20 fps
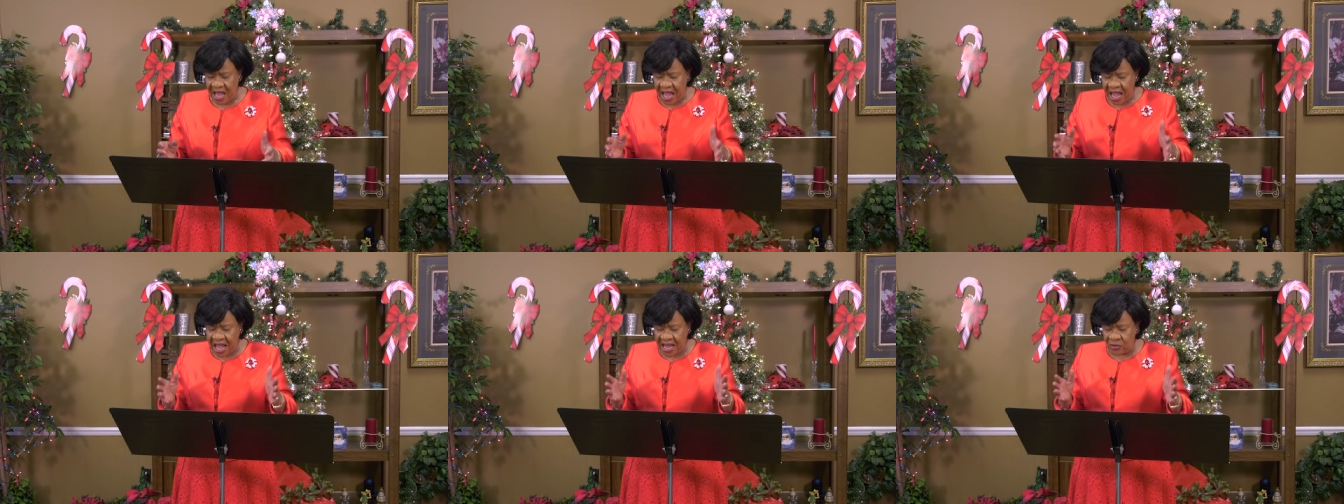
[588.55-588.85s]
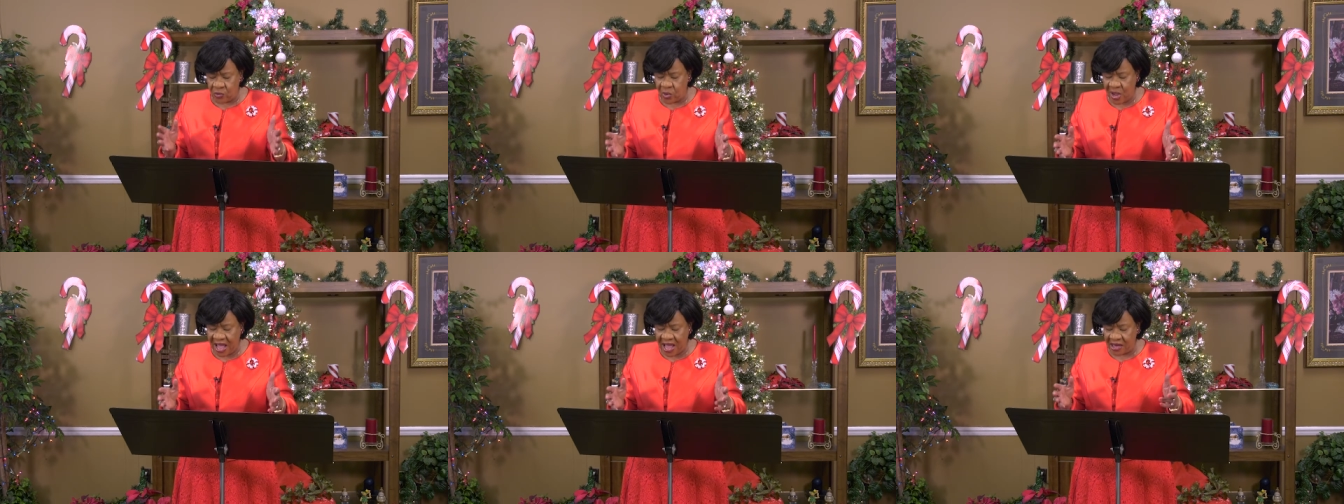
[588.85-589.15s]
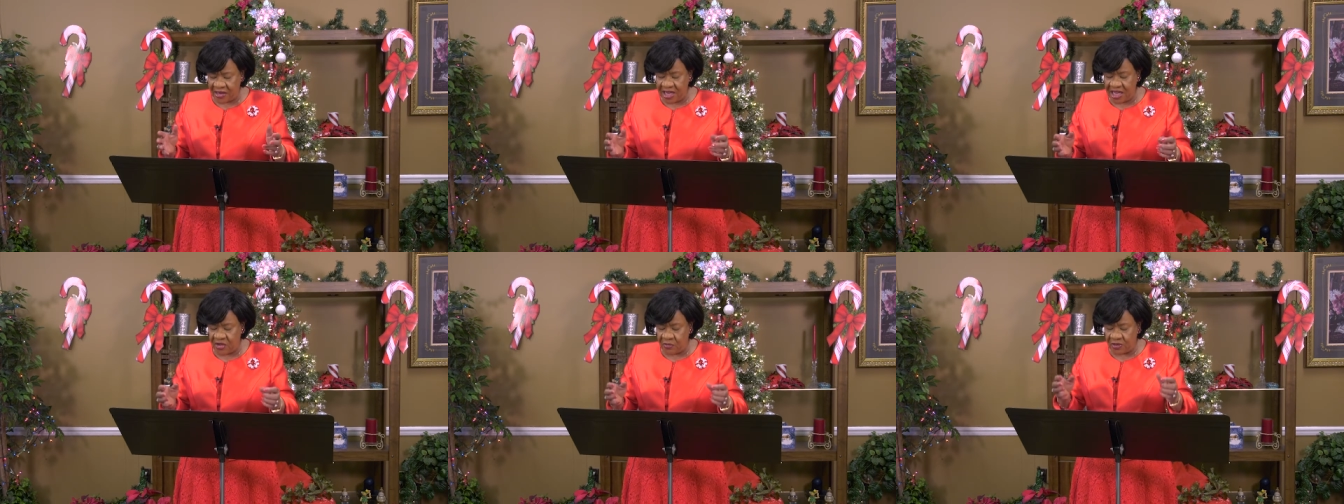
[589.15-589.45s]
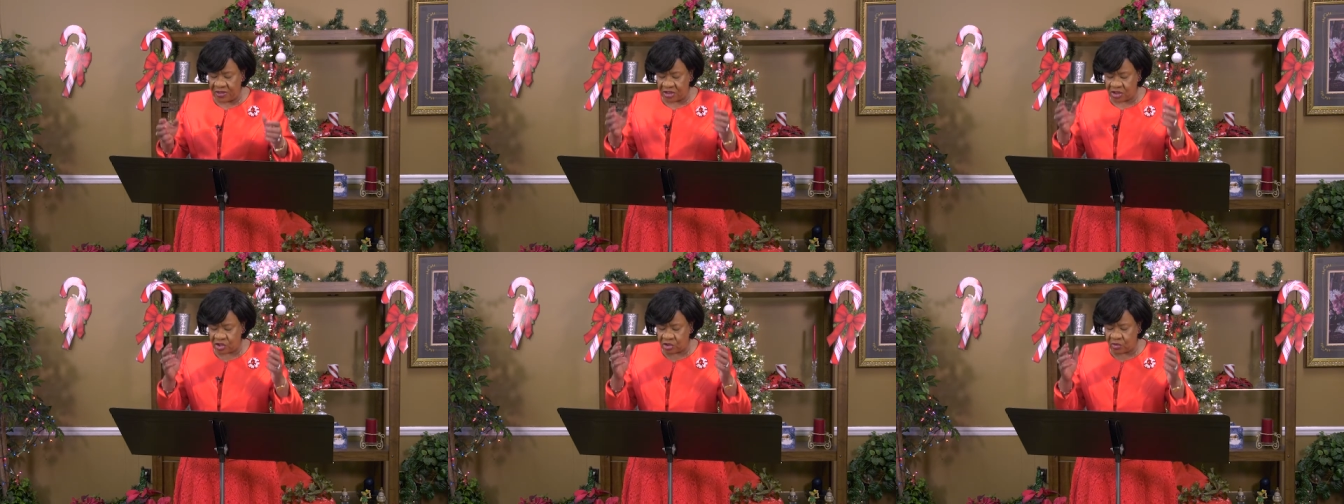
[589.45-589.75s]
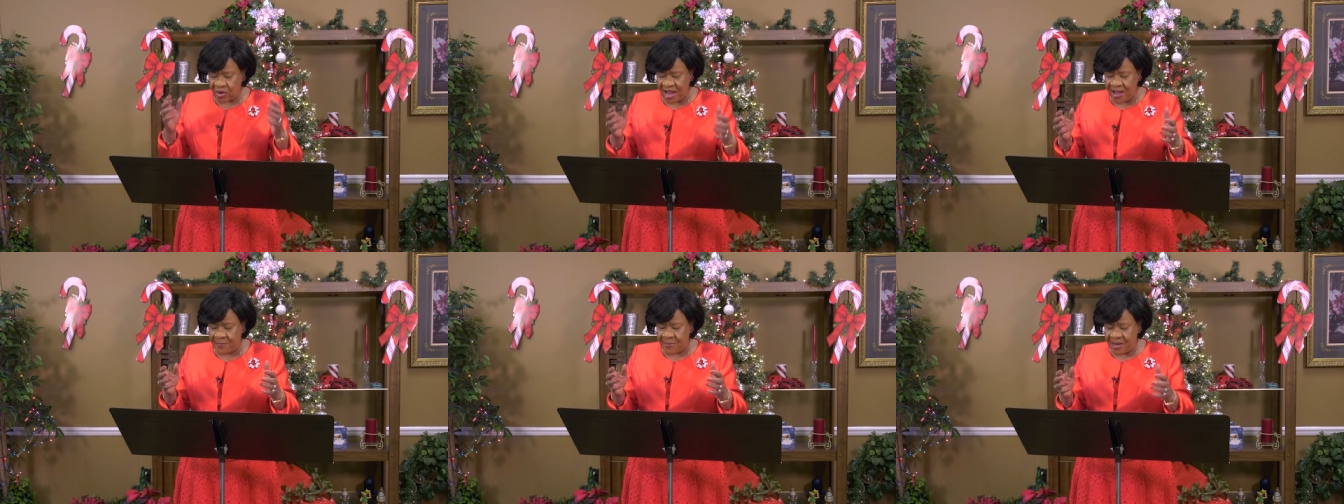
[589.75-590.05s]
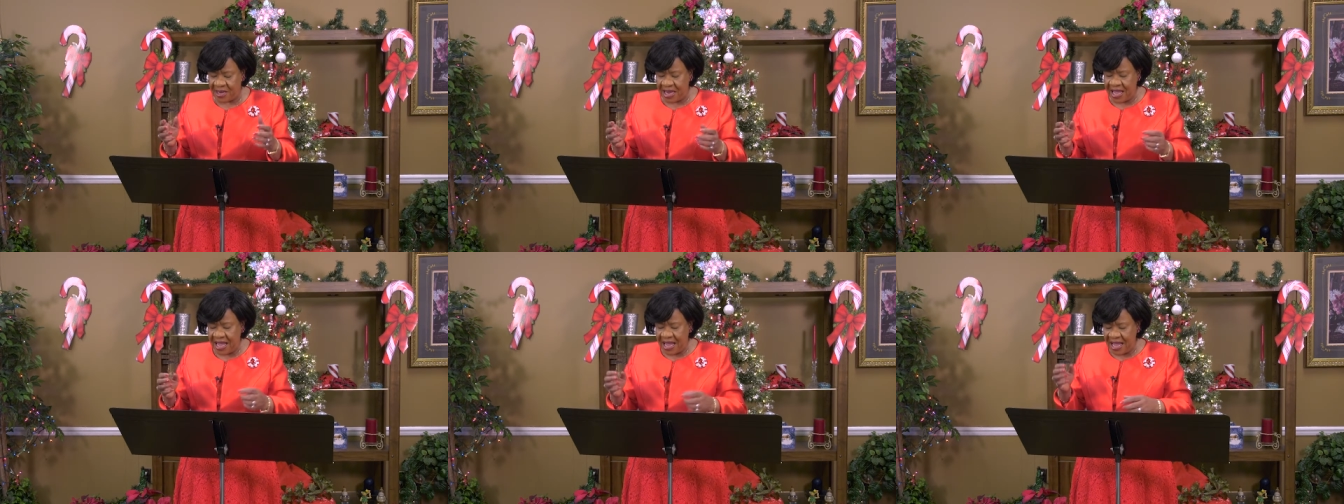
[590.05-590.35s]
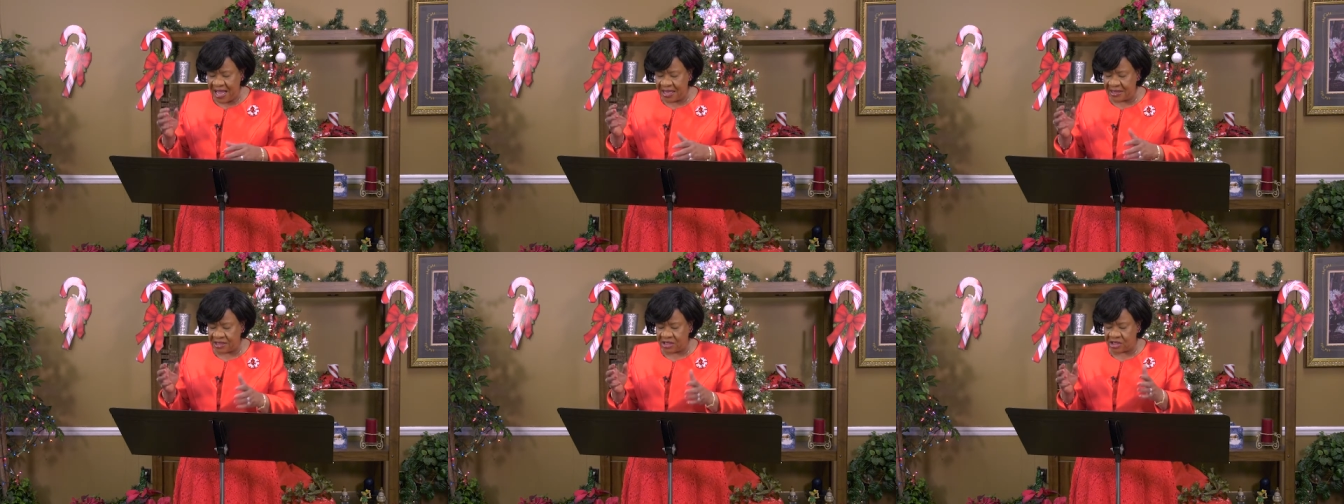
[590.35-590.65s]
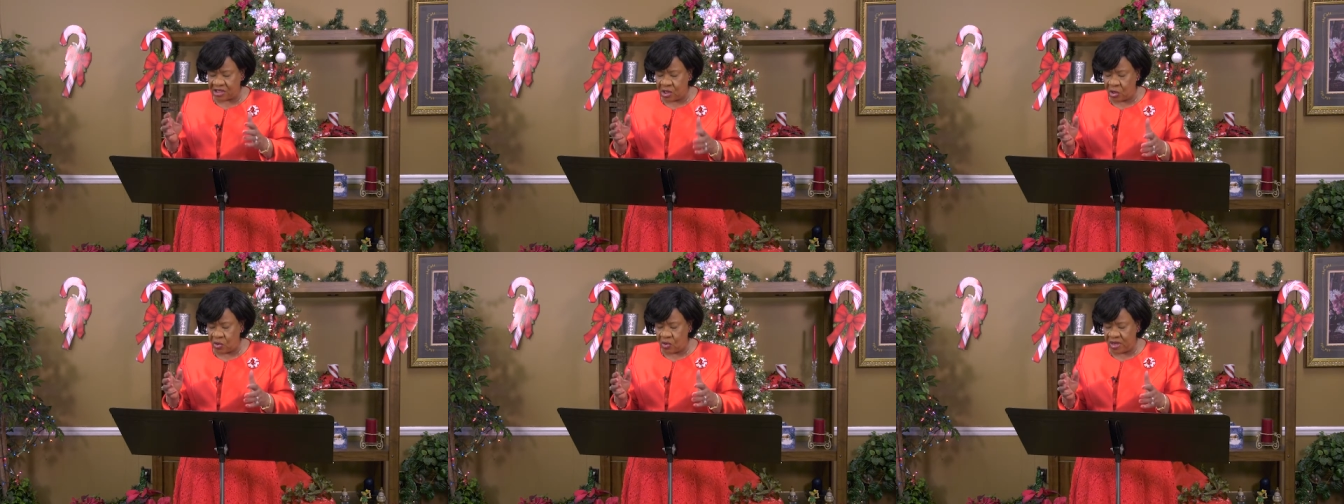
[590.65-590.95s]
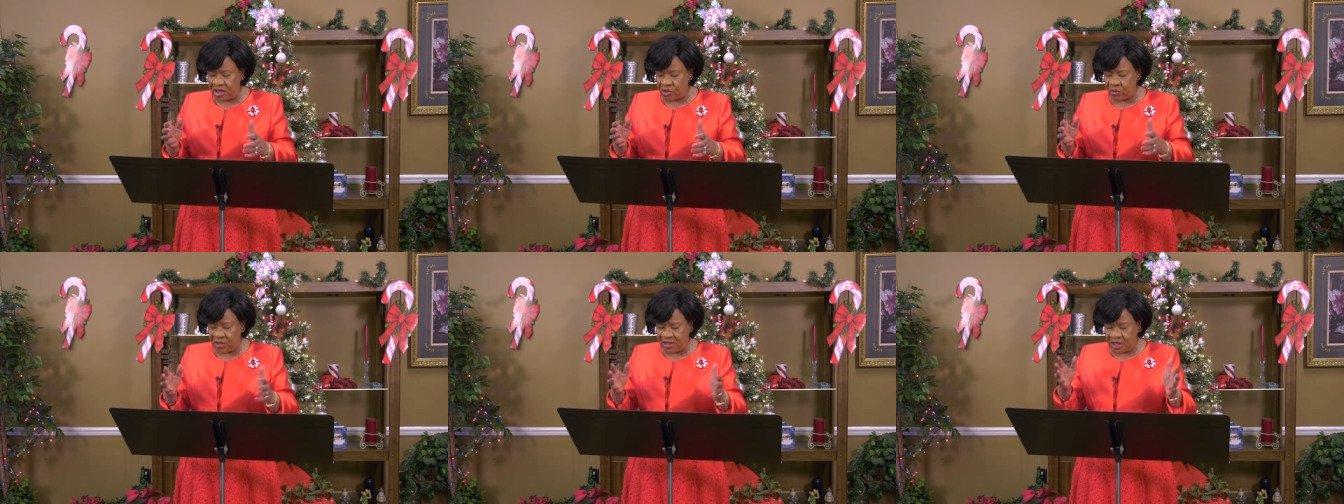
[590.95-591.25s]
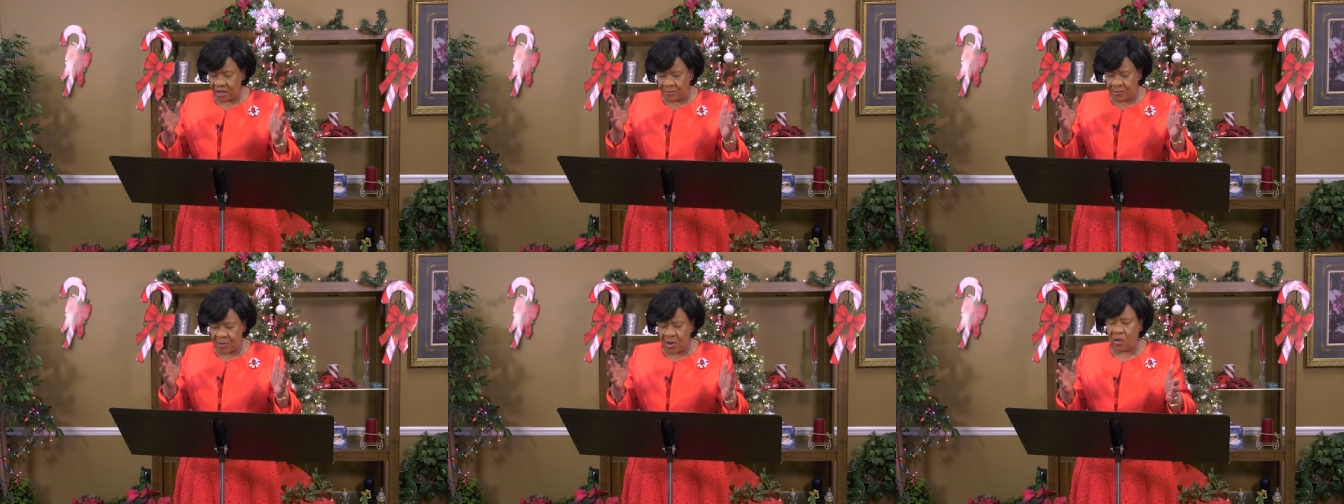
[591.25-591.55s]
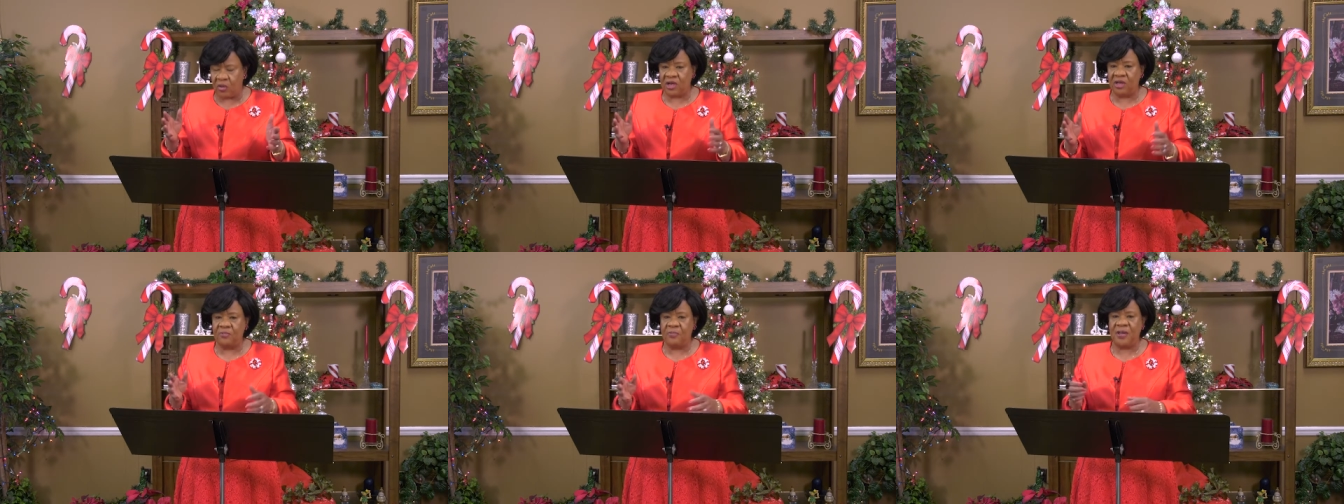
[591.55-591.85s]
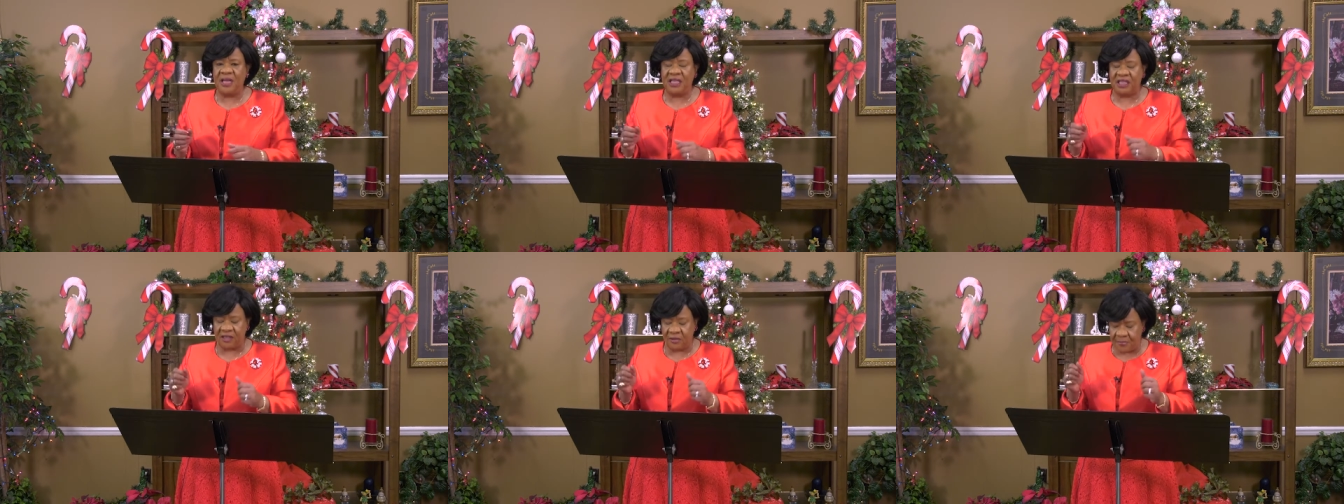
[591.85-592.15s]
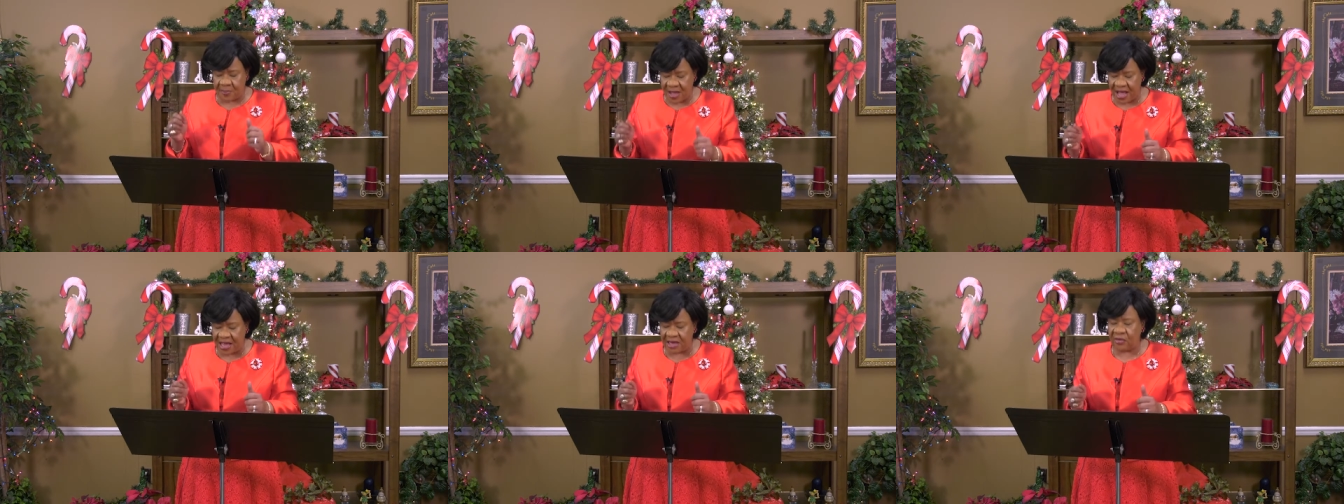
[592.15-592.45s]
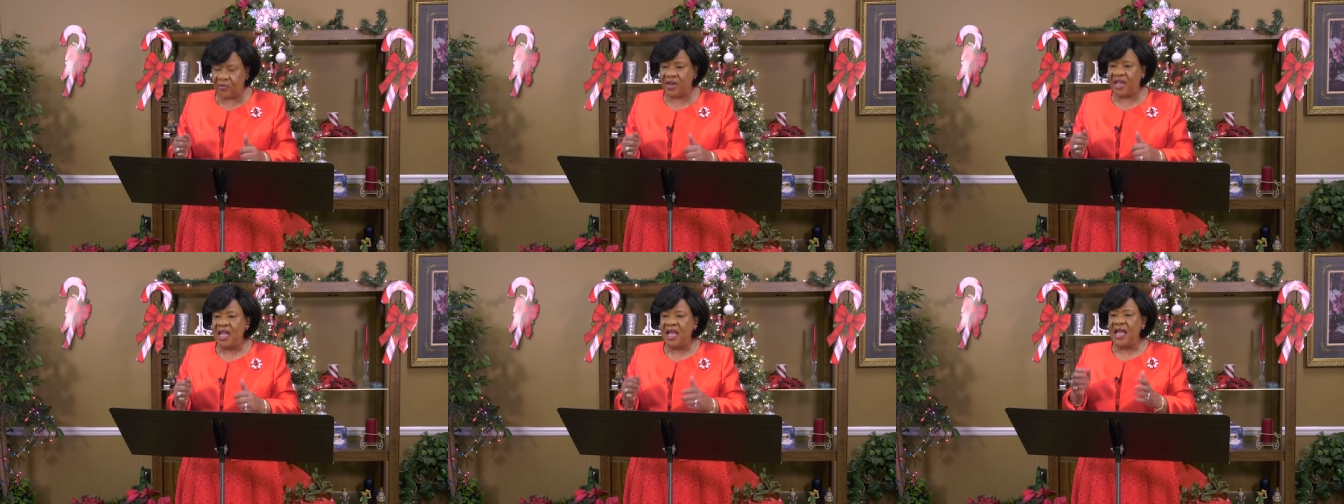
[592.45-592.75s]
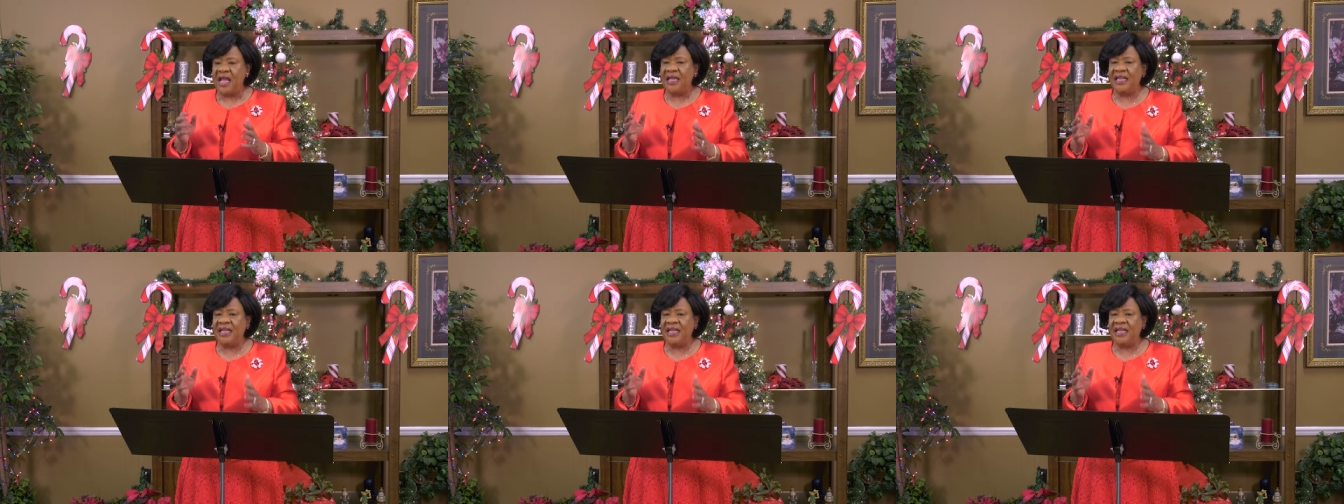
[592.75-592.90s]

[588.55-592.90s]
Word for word: And while he was scraping his sores with a broken piece of pottery,